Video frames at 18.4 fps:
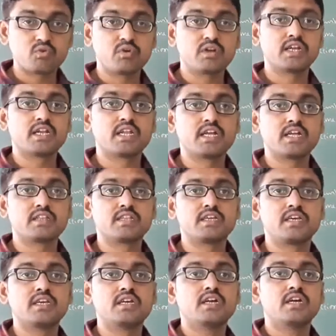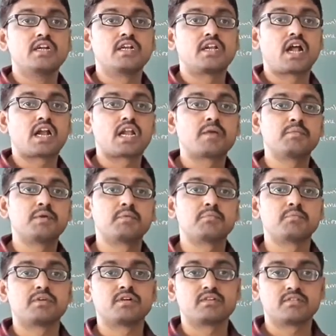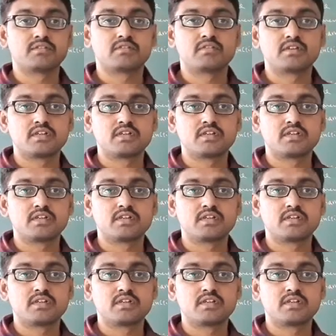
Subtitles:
declare the data members